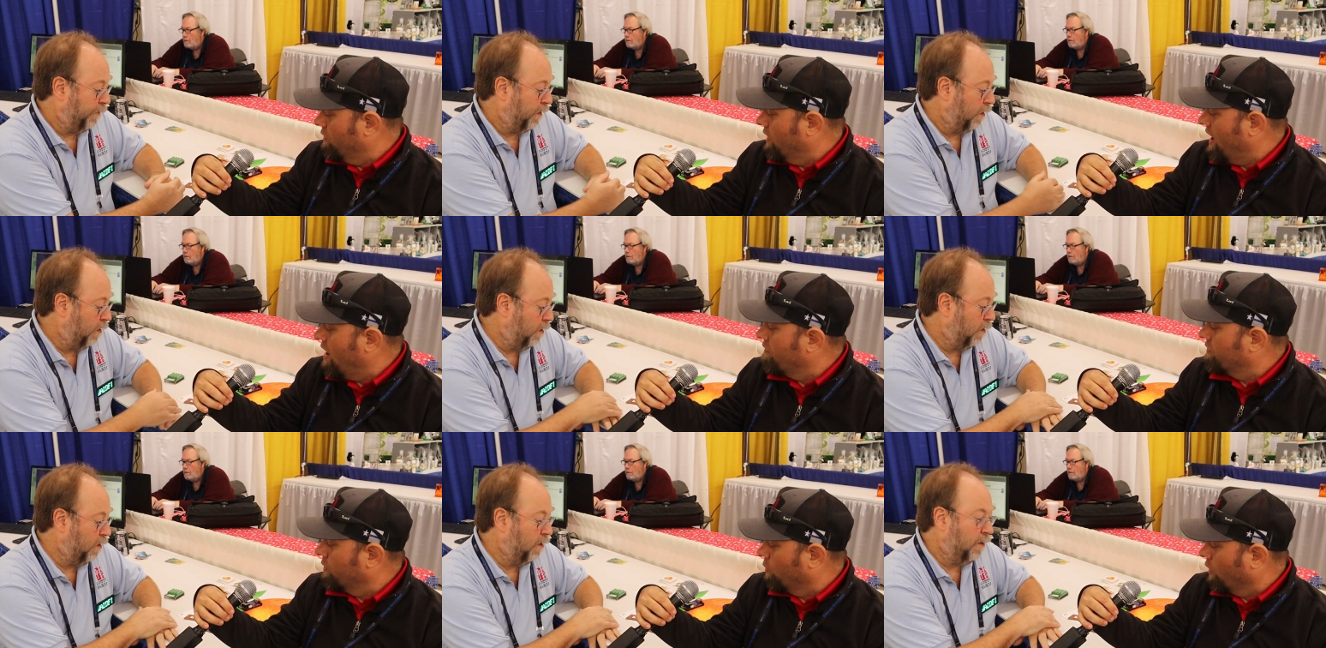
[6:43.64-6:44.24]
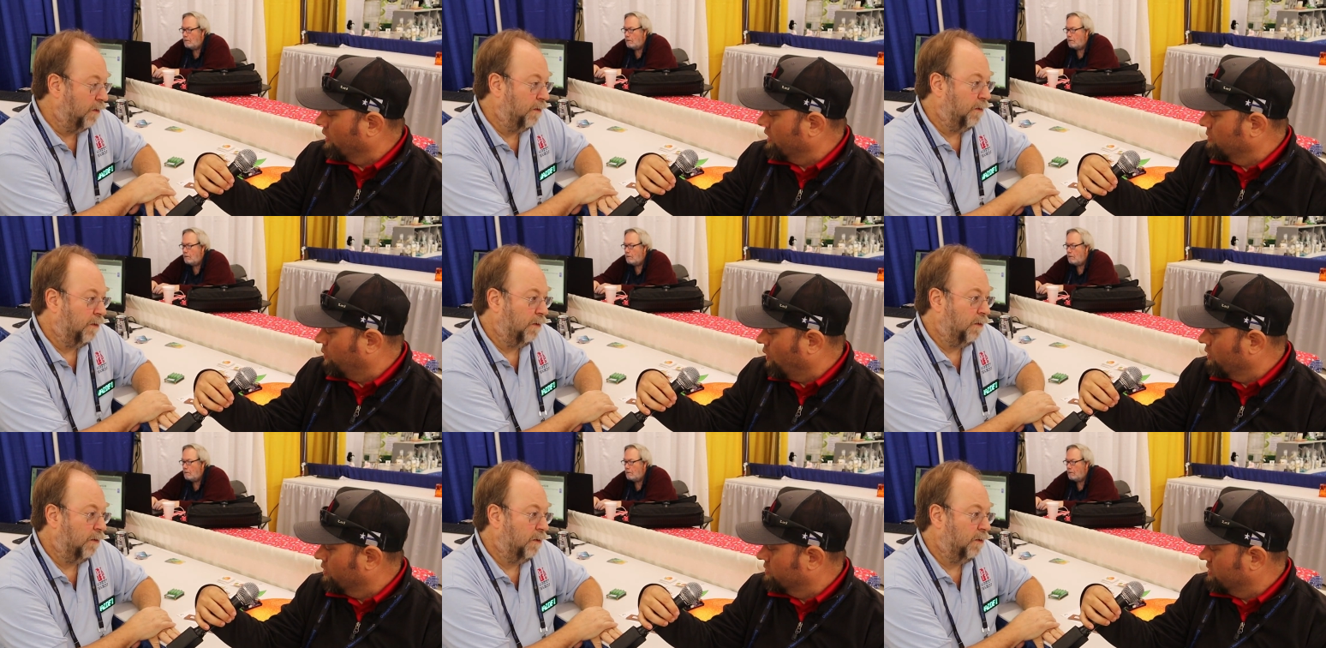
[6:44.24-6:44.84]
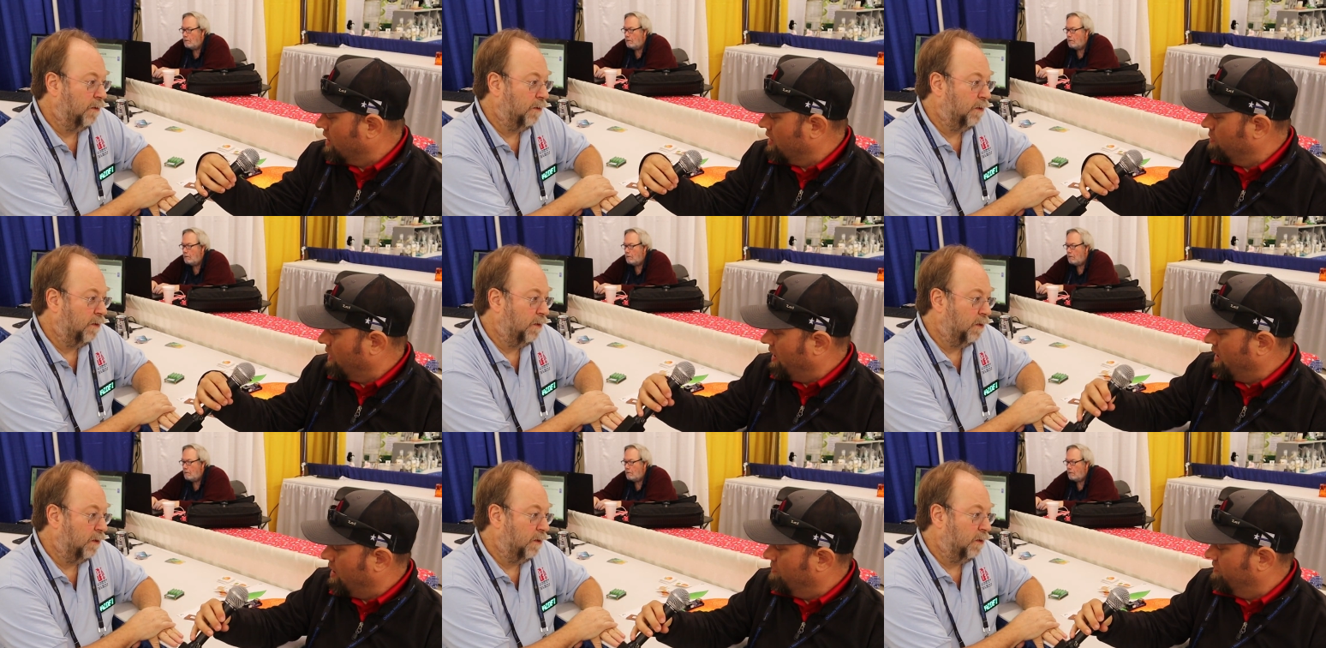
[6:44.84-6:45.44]
Speaker 1: you have the working prototype
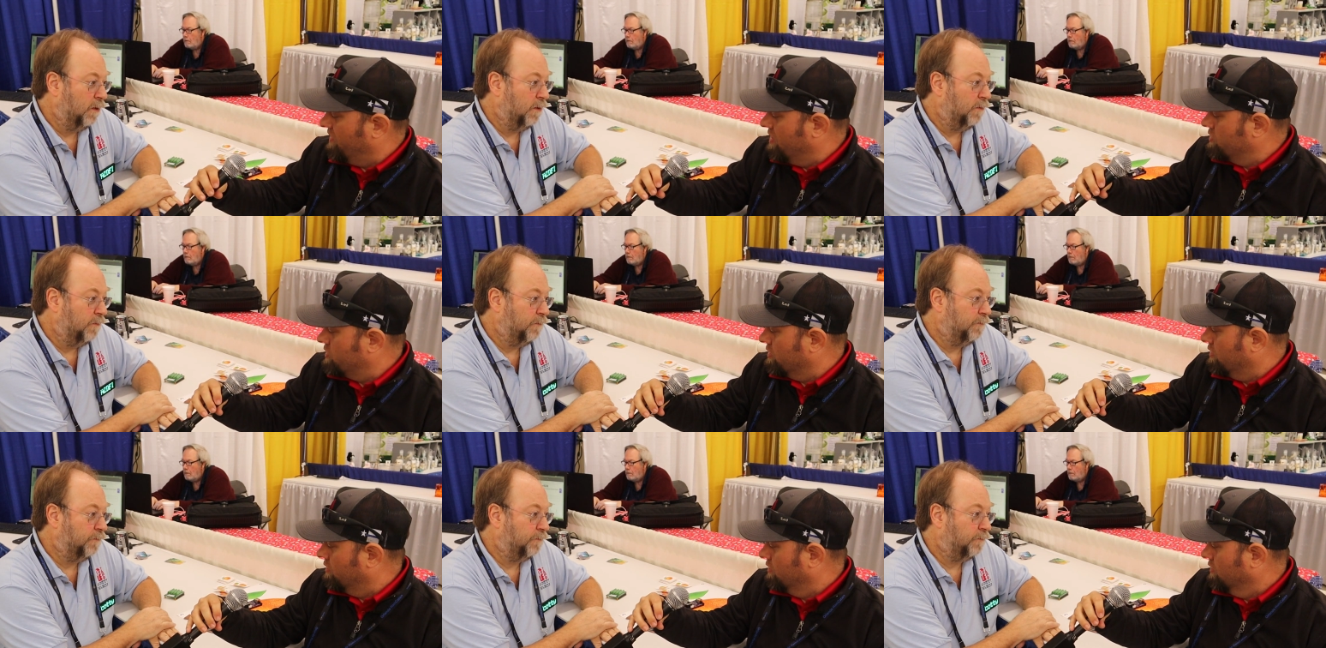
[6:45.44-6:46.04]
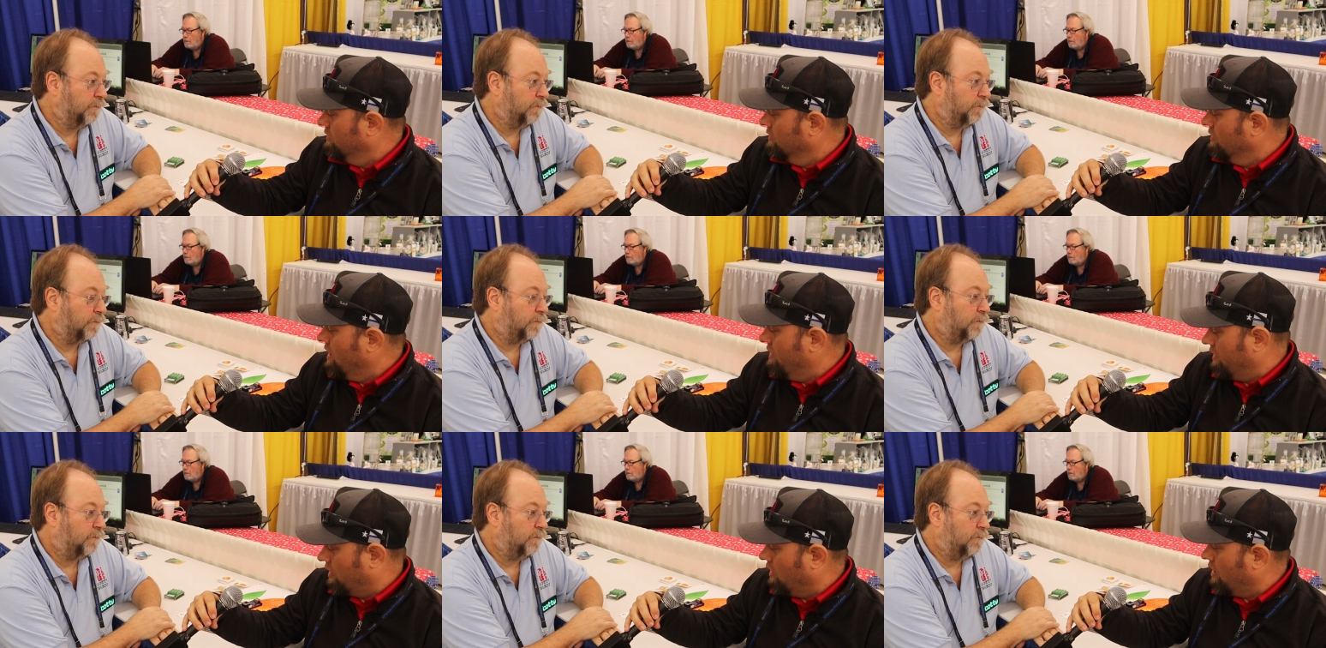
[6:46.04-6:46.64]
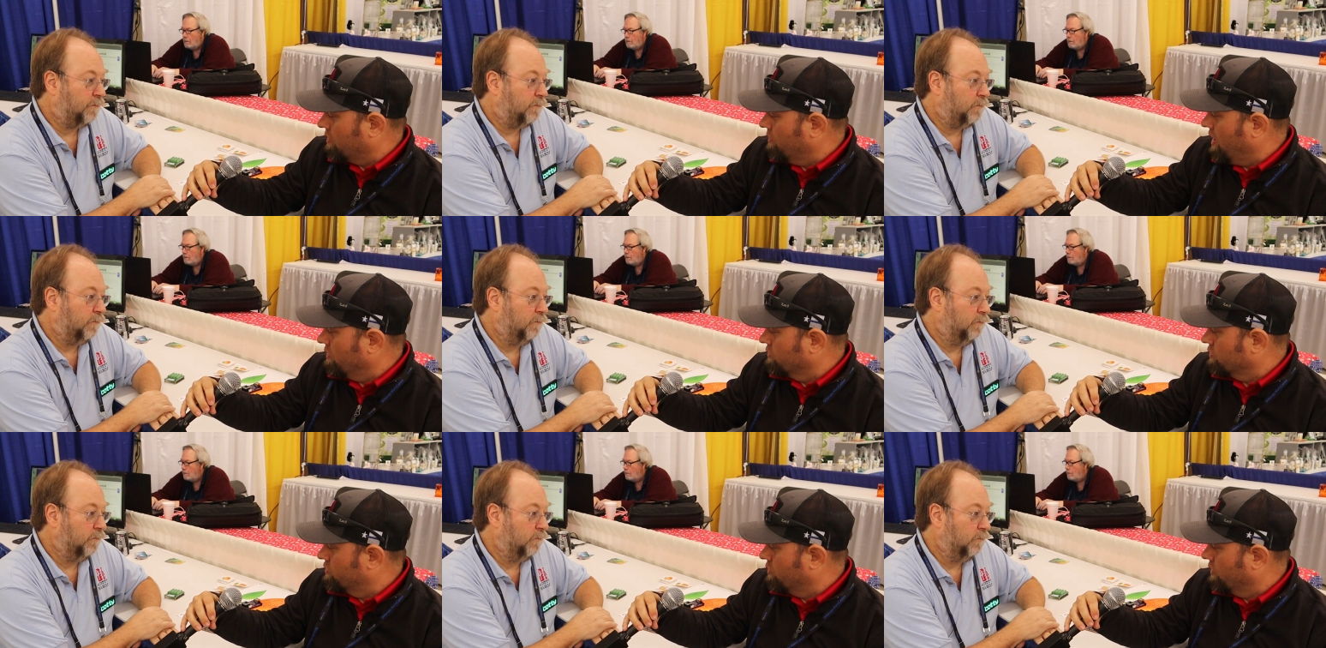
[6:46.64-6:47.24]
by Hamvention and the clock
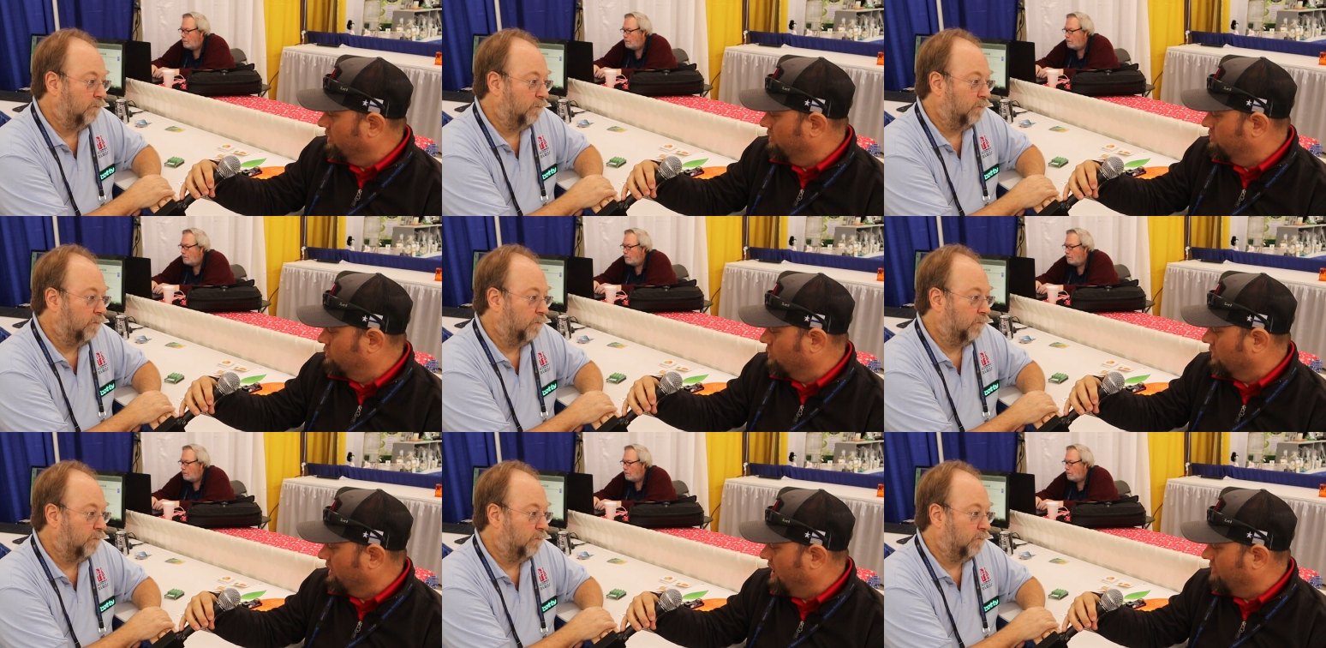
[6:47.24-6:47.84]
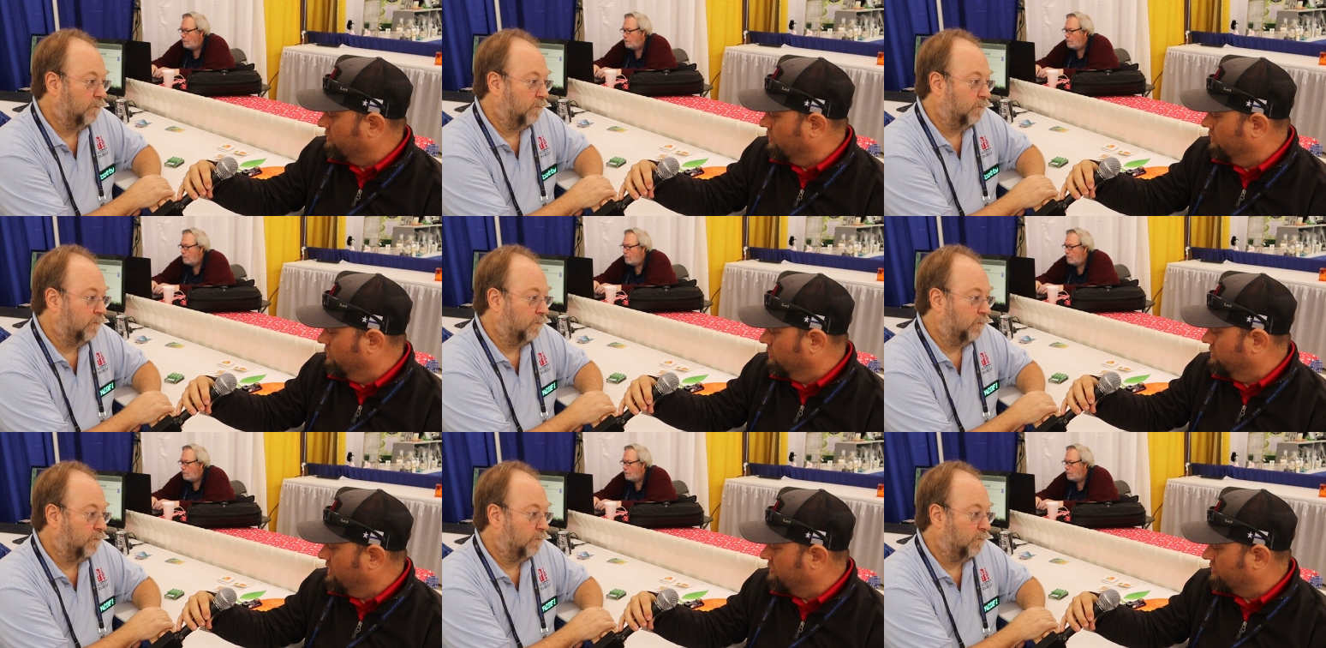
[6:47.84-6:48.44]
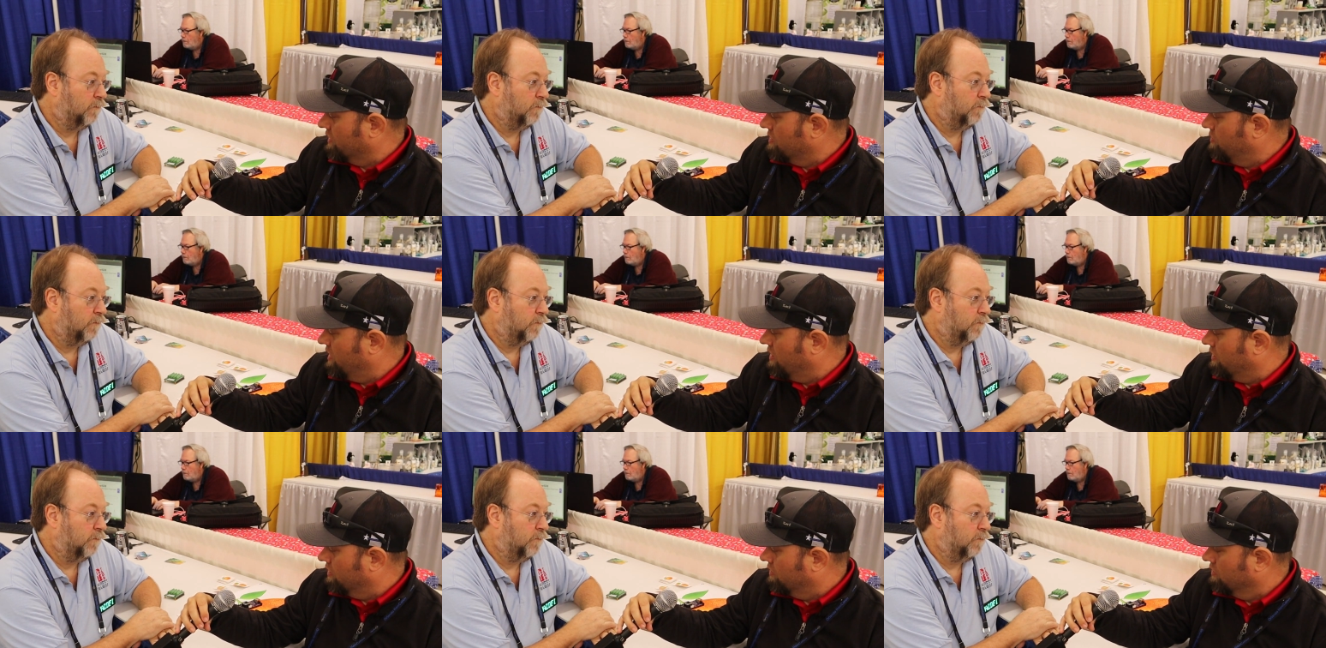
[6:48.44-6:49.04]
module short, shortly after, you'll definitely be
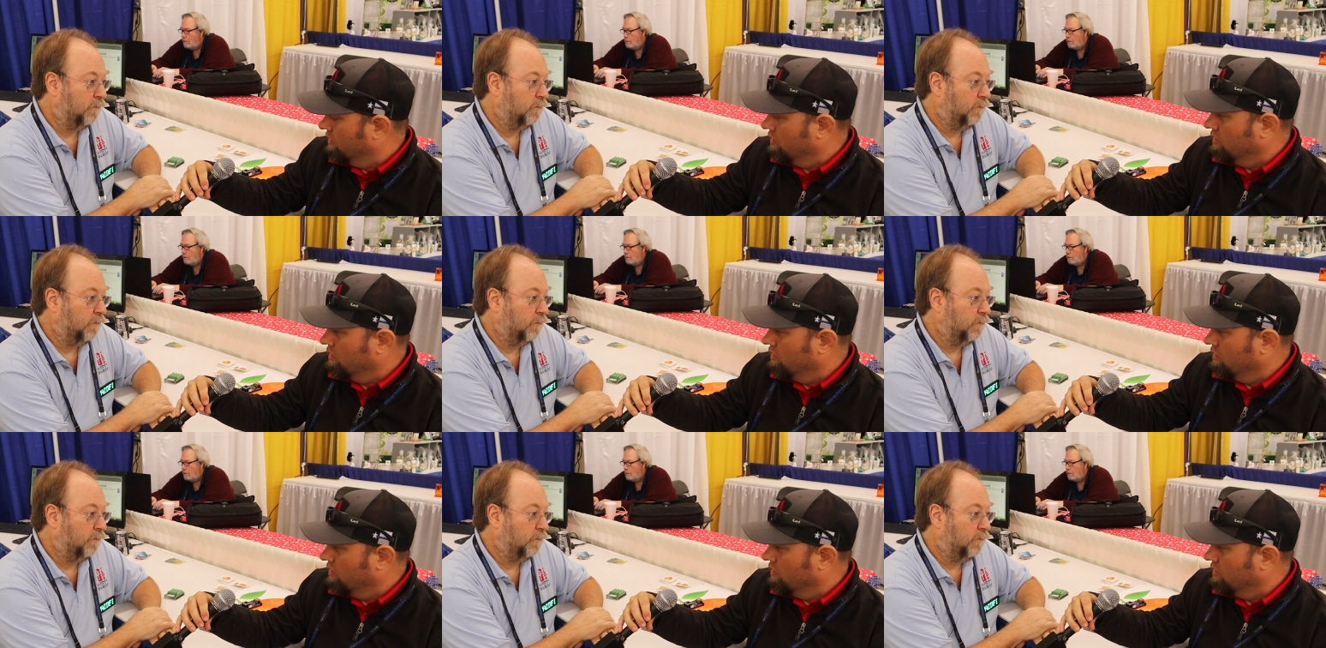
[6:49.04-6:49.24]
in